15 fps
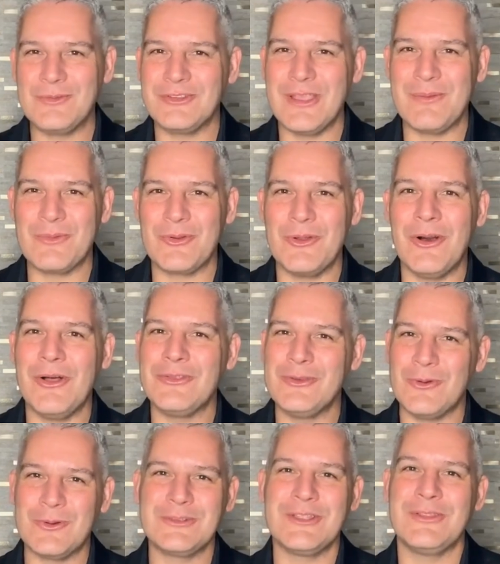Shane Bernal,
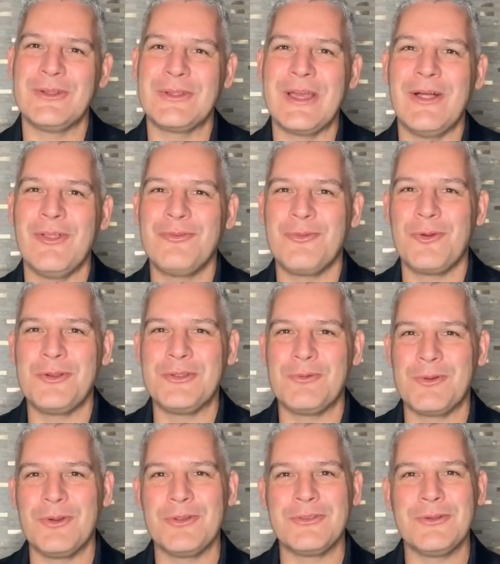your Southern California
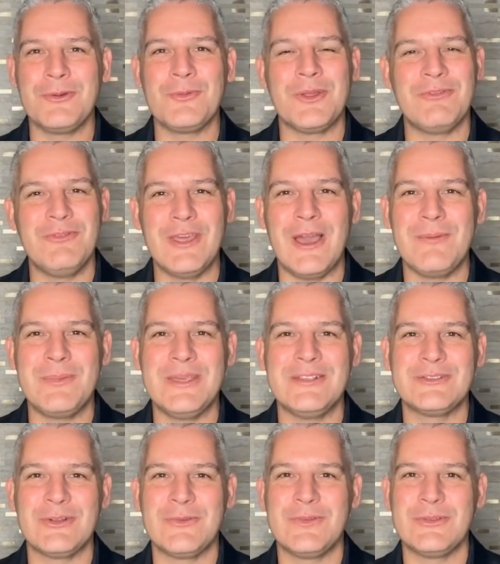realtor with
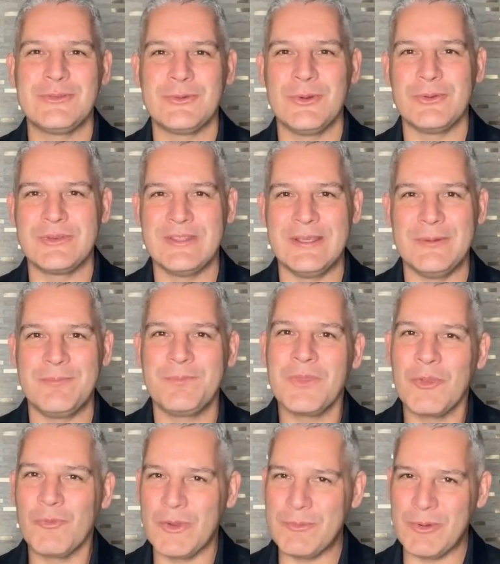VIP Service Realty.
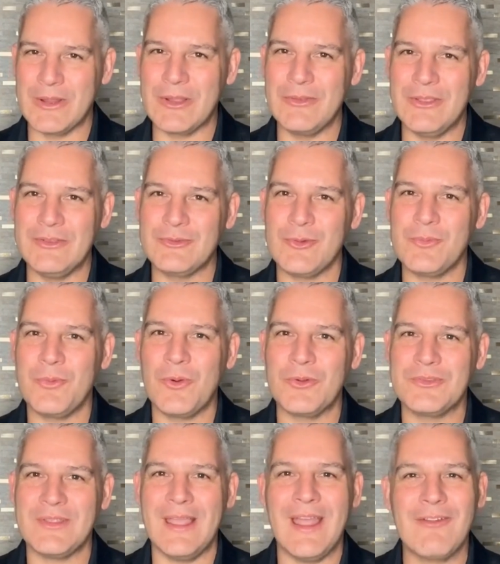We bring you these
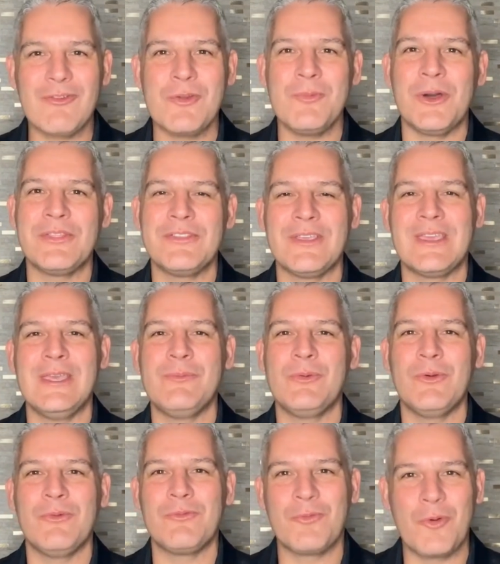reports every month to keep
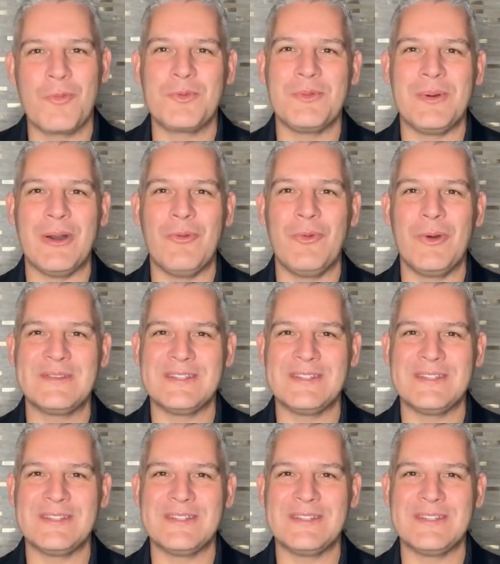you informed about what's